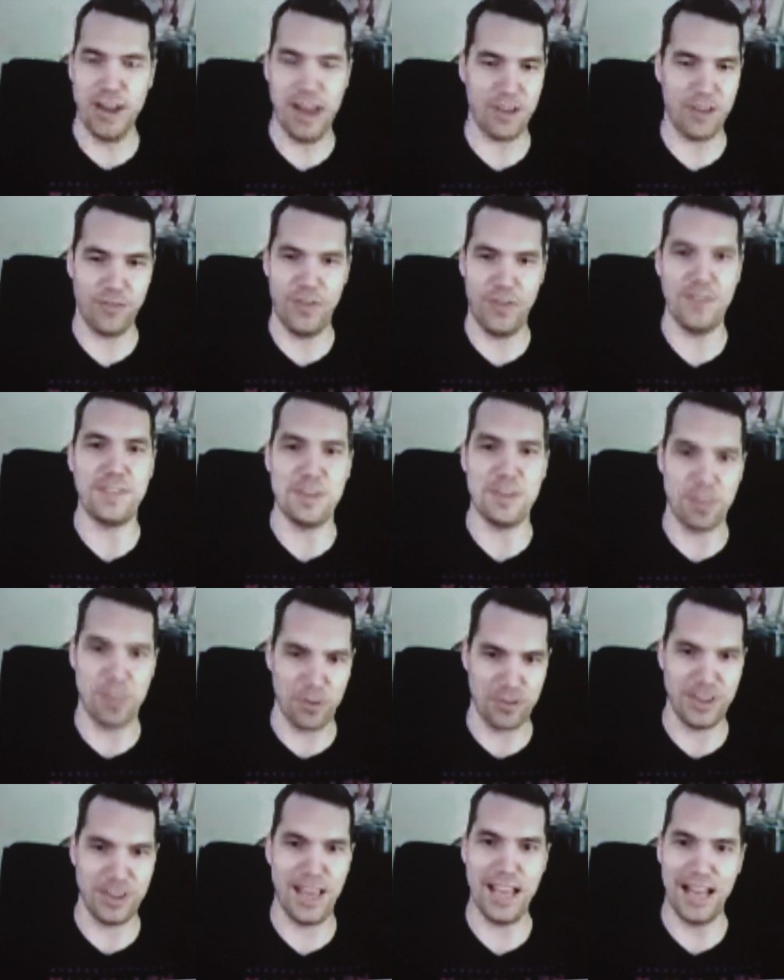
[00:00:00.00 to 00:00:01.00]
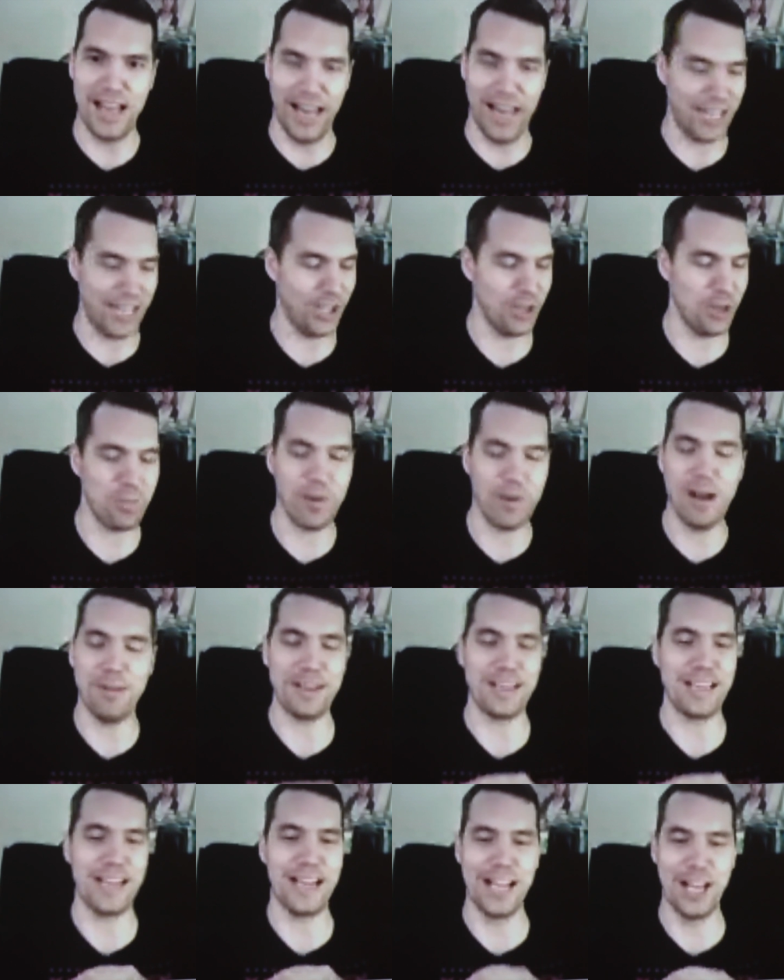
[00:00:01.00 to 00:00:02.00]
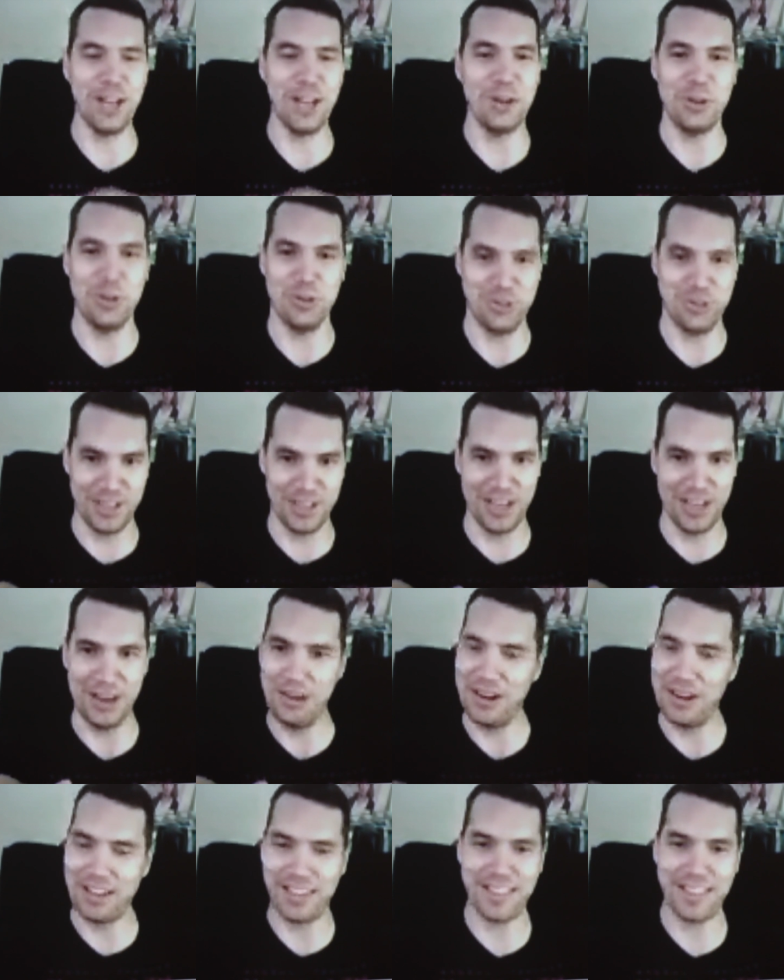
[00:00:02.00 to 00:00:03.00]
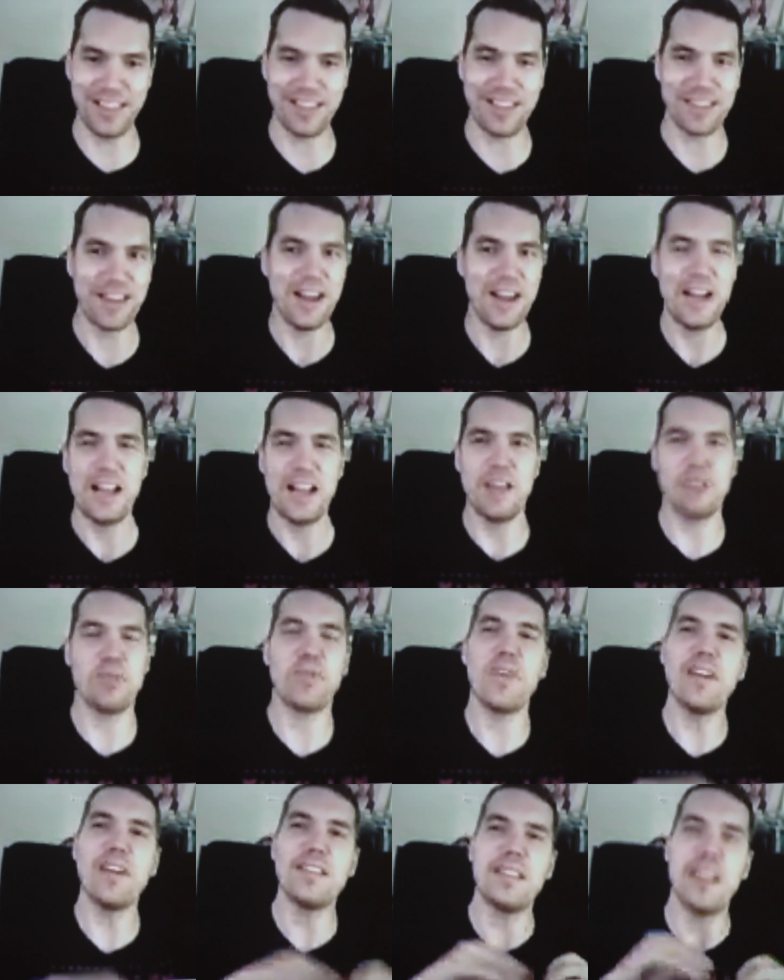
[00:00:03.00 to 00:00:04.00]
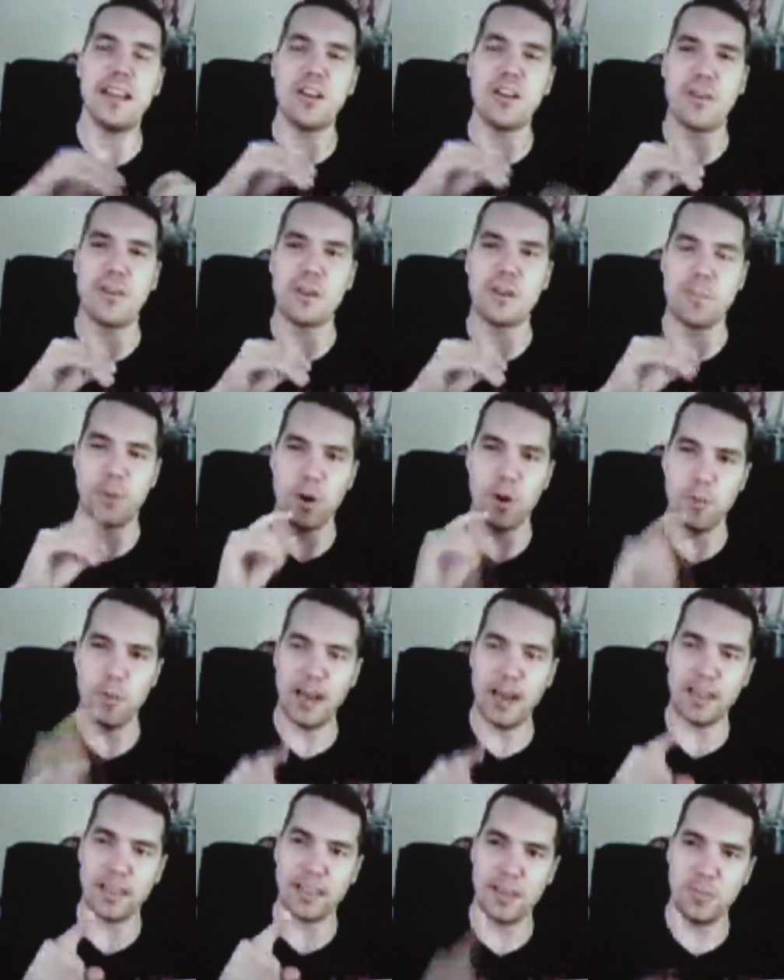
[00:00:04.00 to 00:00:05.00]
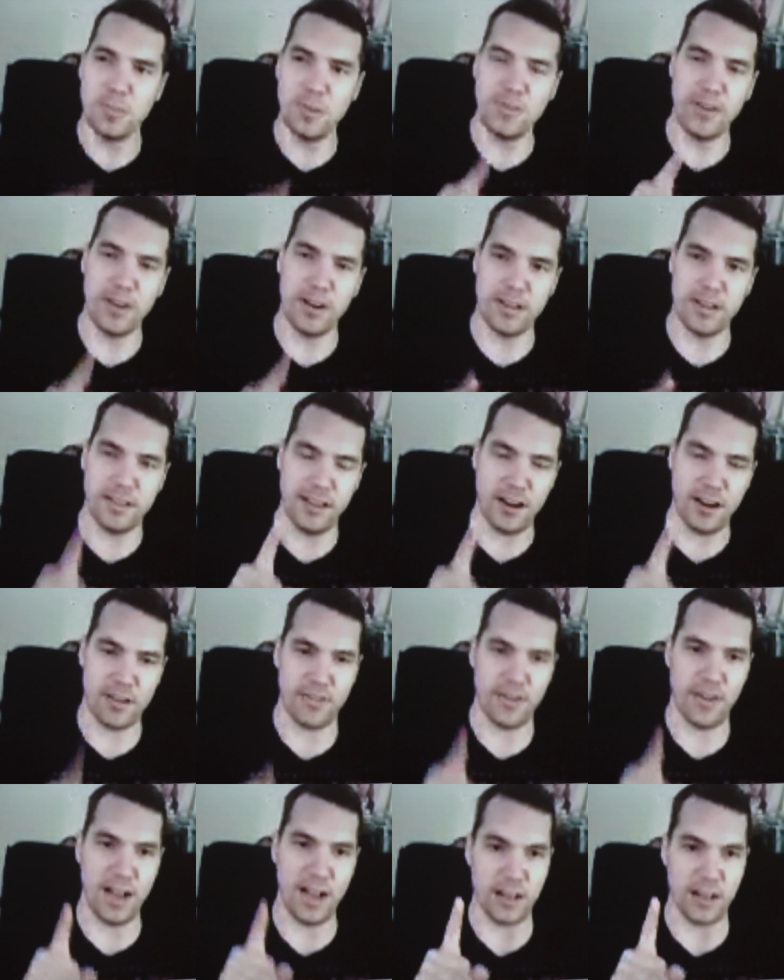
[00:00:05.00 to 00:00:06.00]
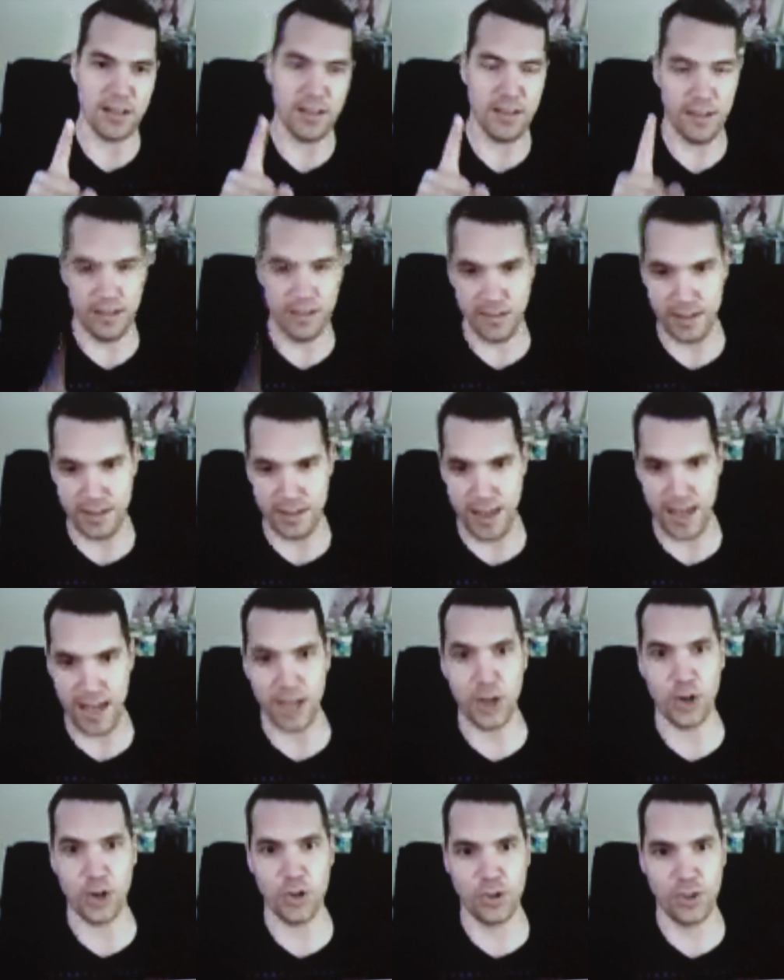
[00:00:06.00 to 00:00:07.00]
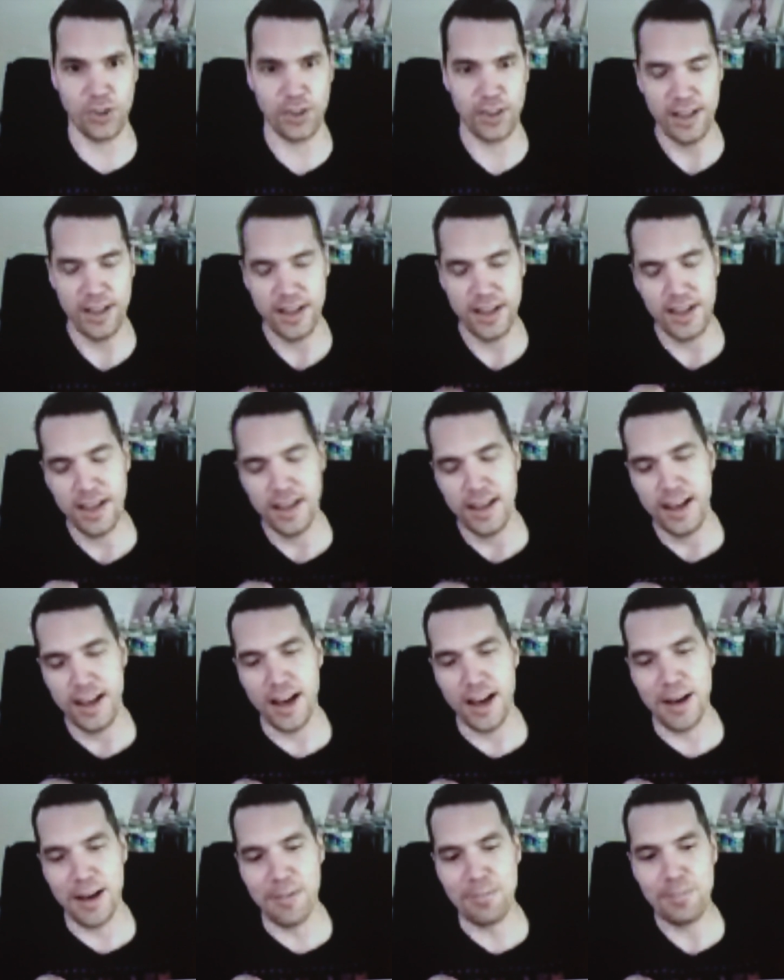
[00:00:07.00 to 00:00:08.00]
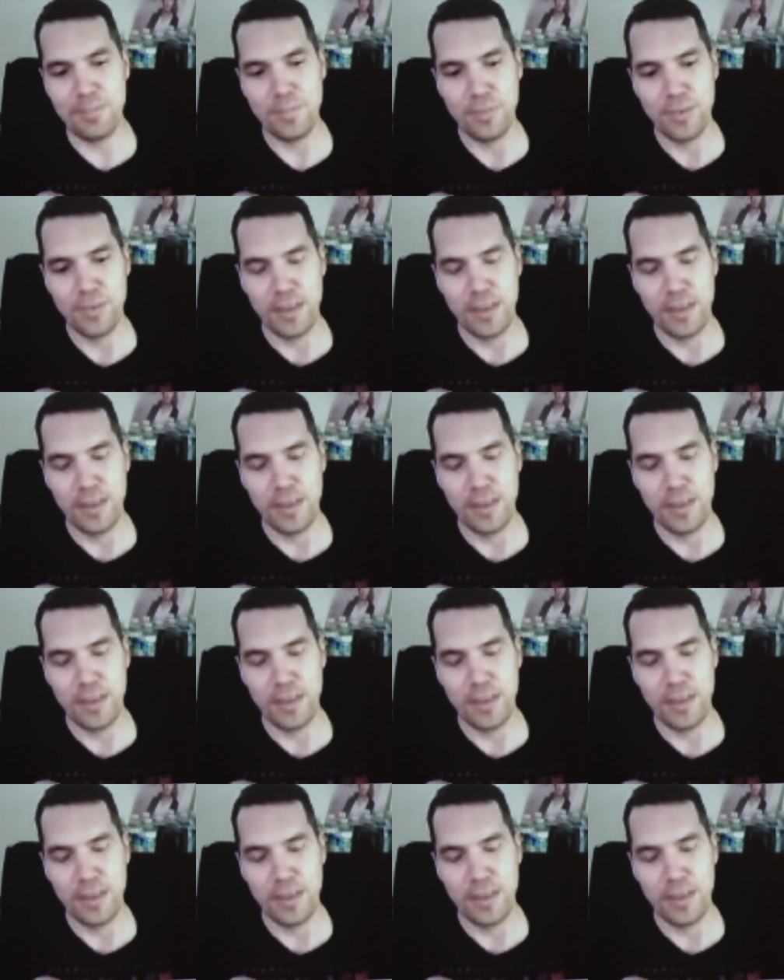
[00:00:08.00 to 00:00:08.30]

down fifty percent. Like, you're probably going to lose, you know? And it's this, it was very terrifying. Permadeath can be very terrifying, uh, designers. Um,